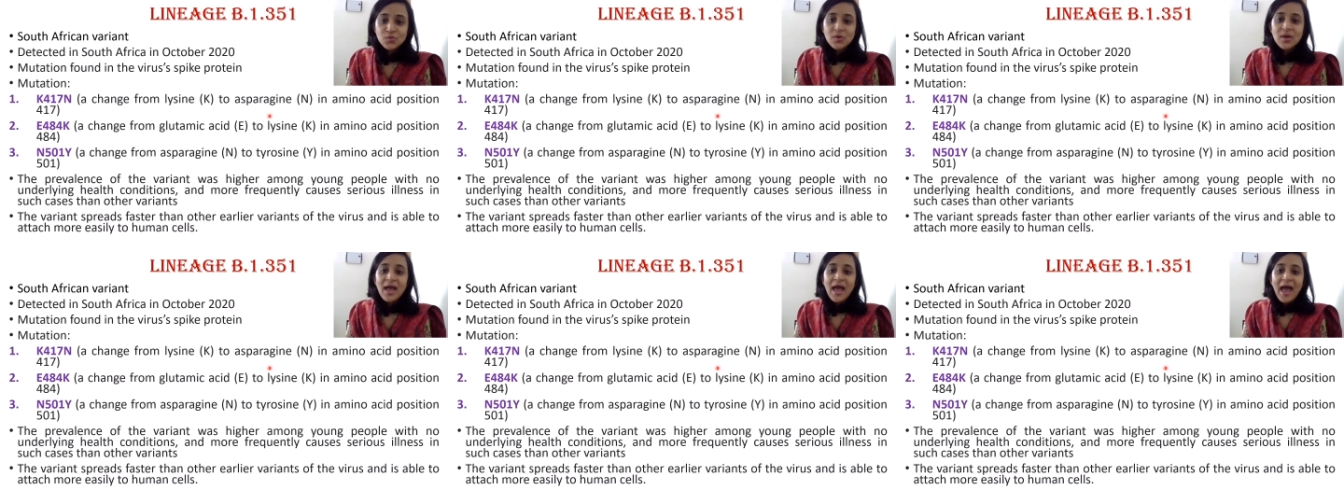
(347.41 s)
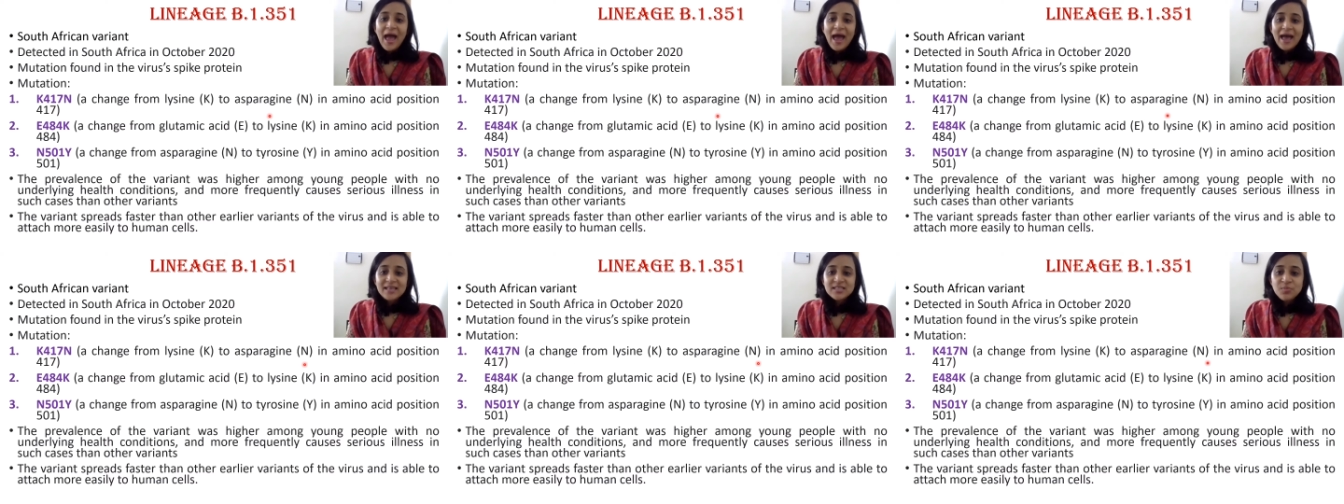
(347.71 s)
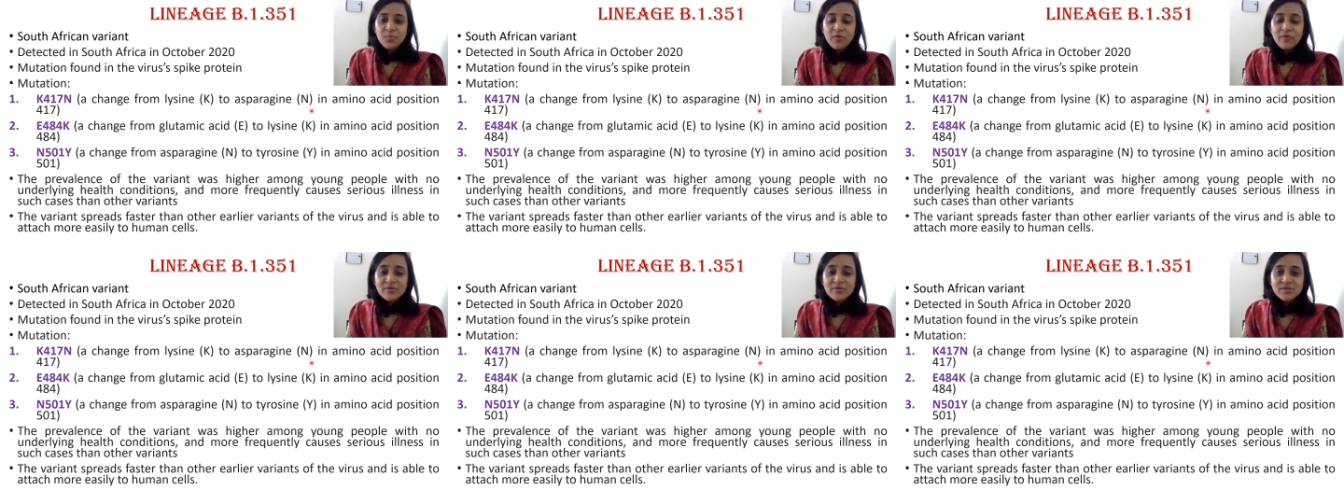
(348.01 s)

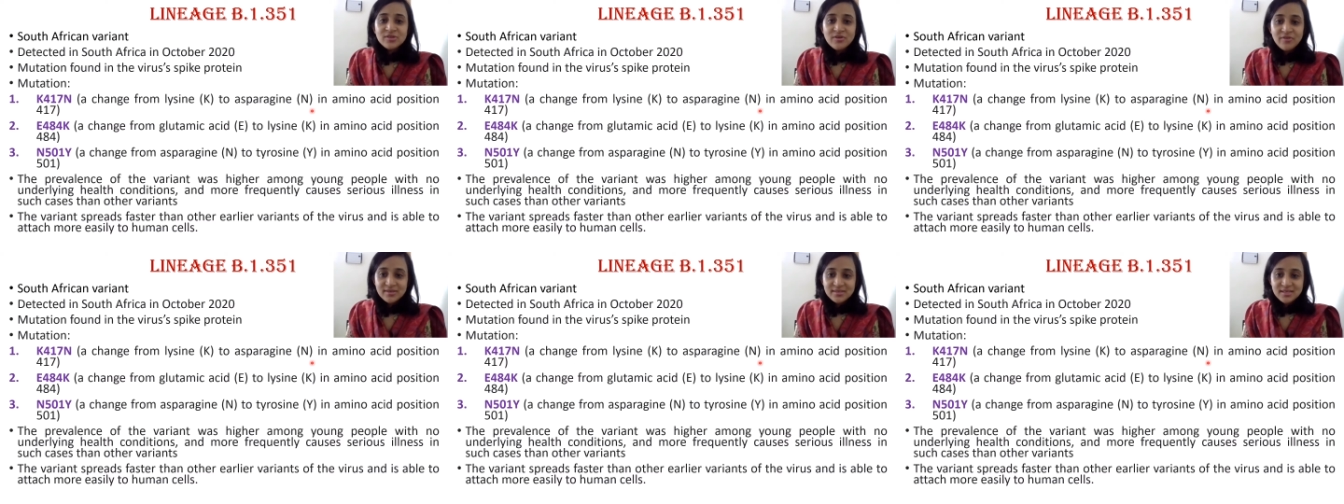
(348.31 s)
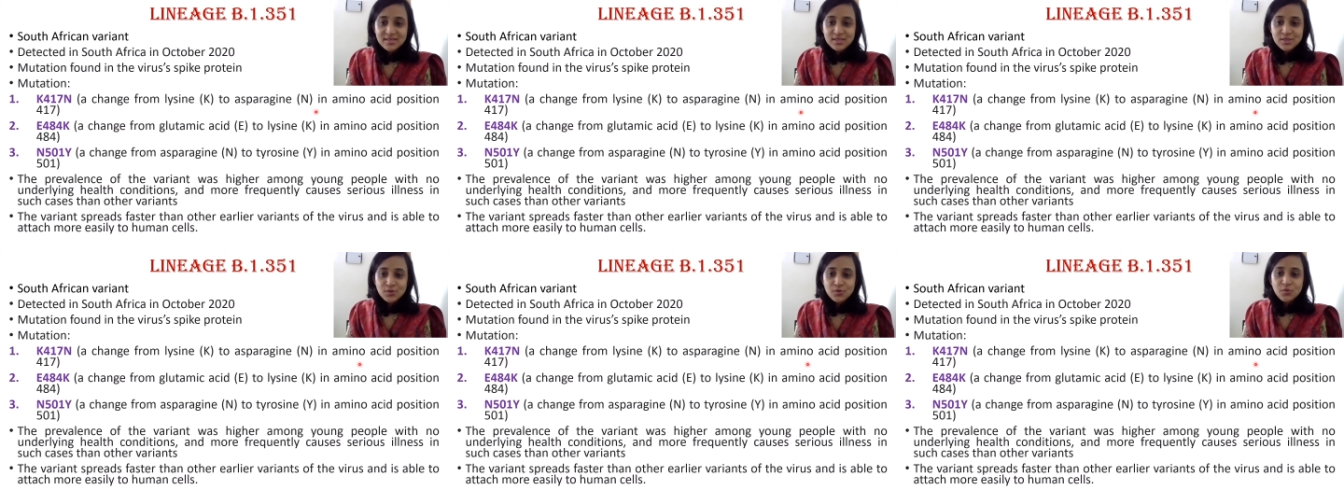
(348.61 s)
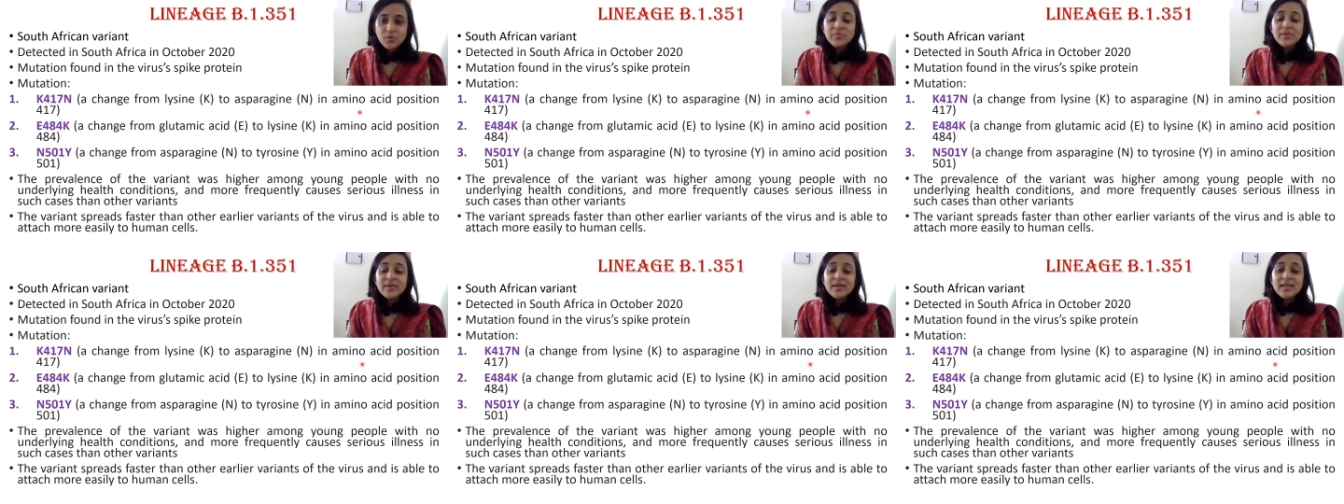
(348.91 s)
asparagine residue
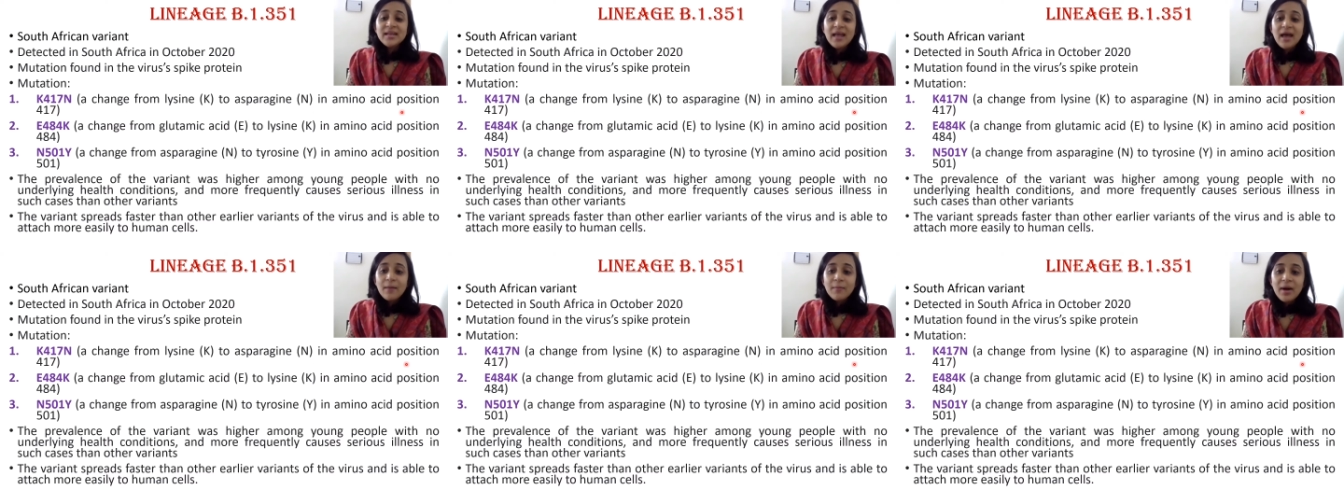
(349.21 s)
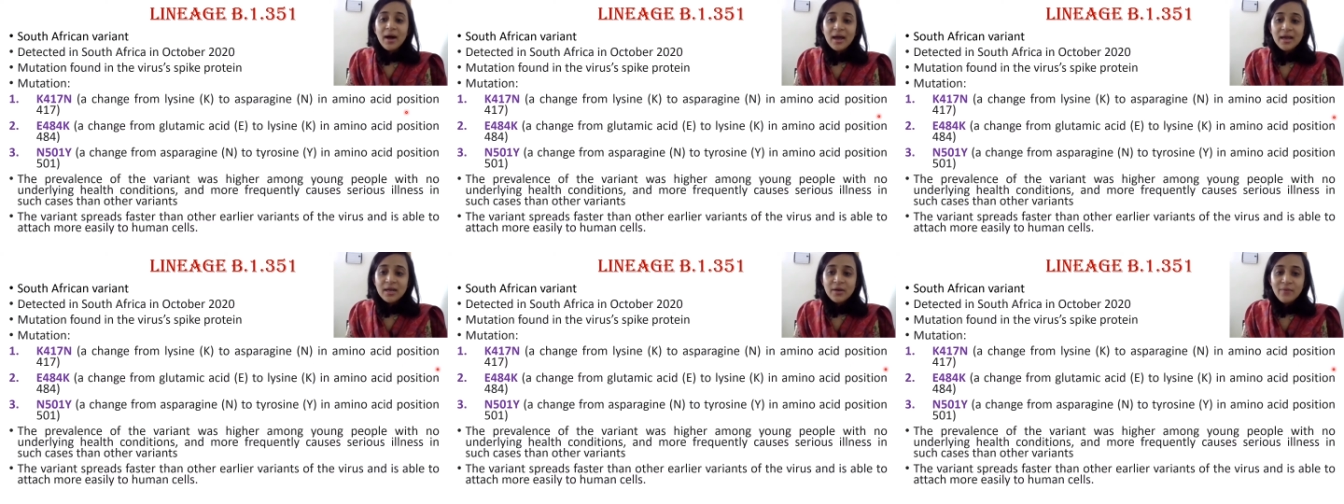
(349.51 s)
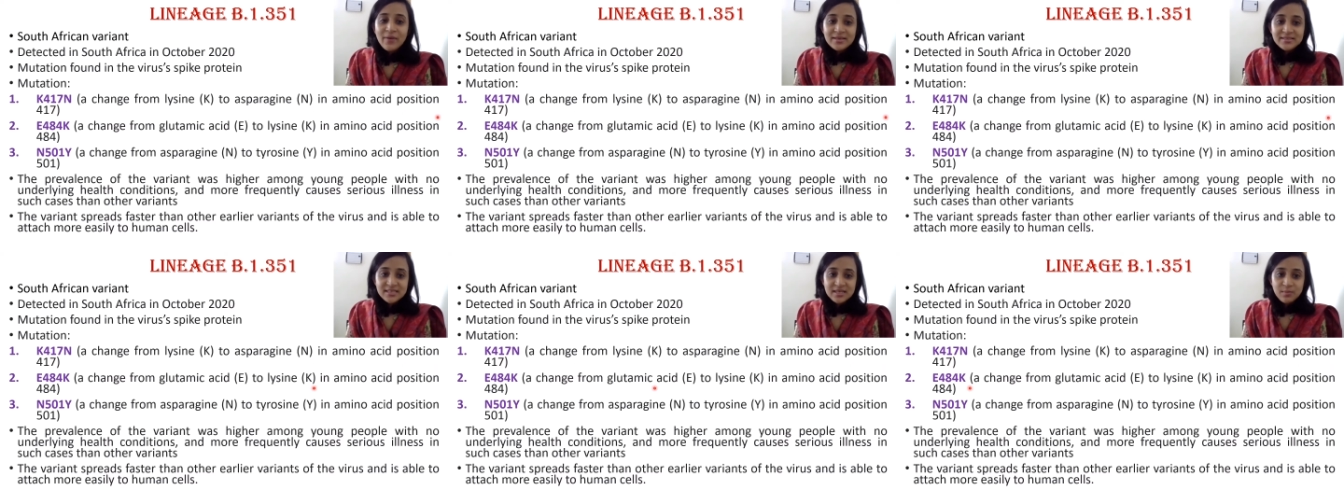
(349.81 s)
in amino
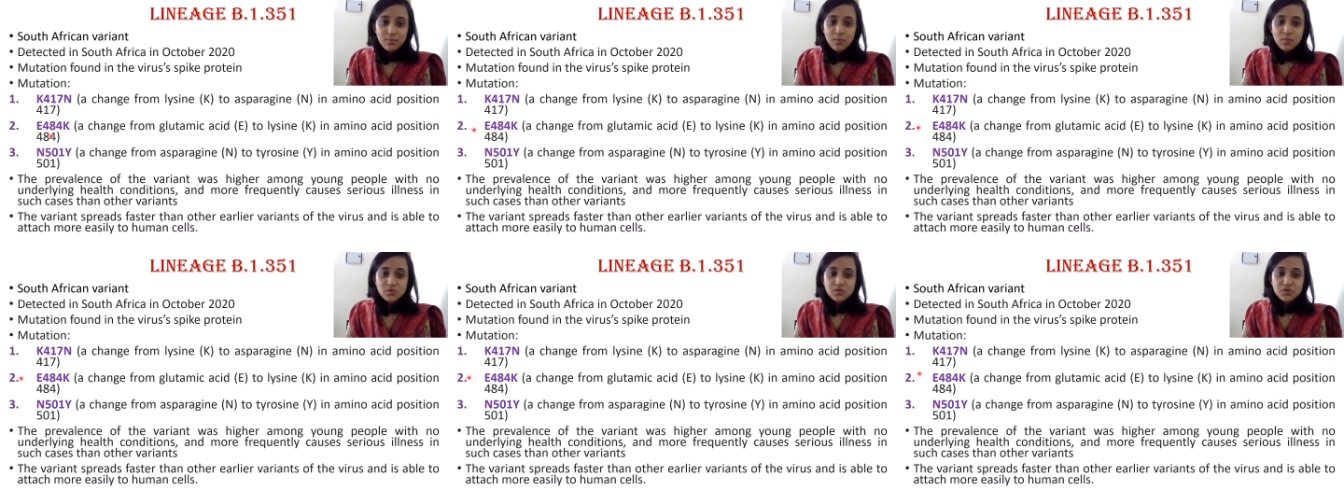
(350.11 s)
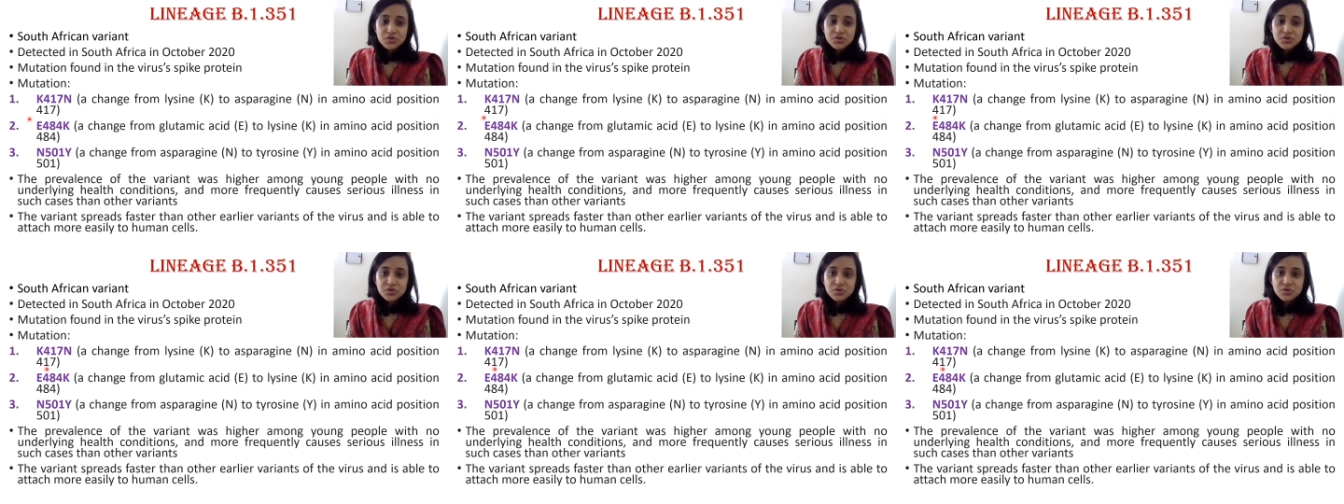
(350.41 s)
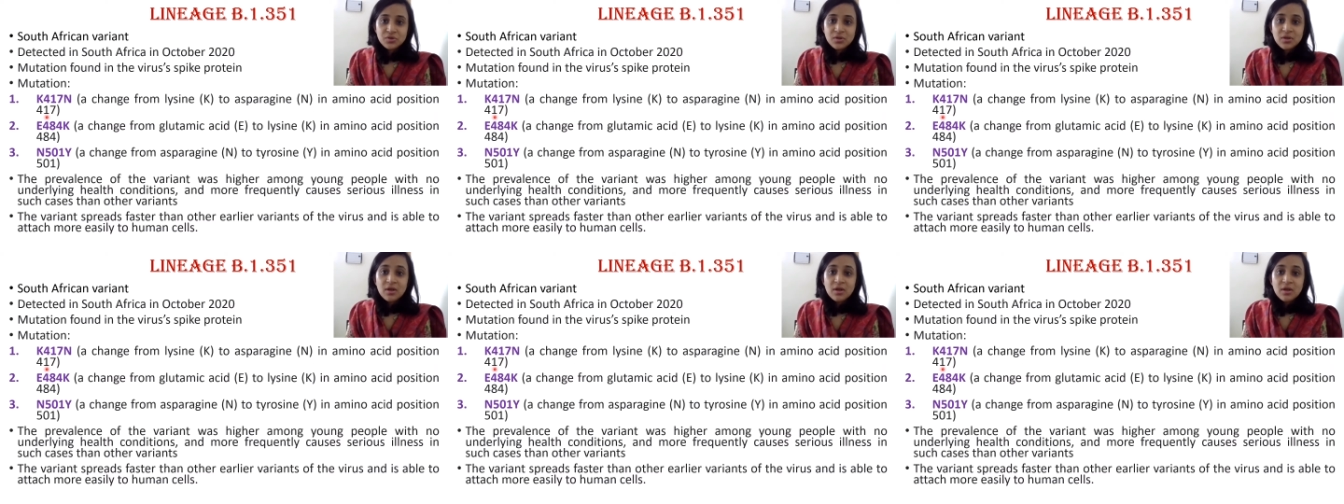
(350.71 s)
acid position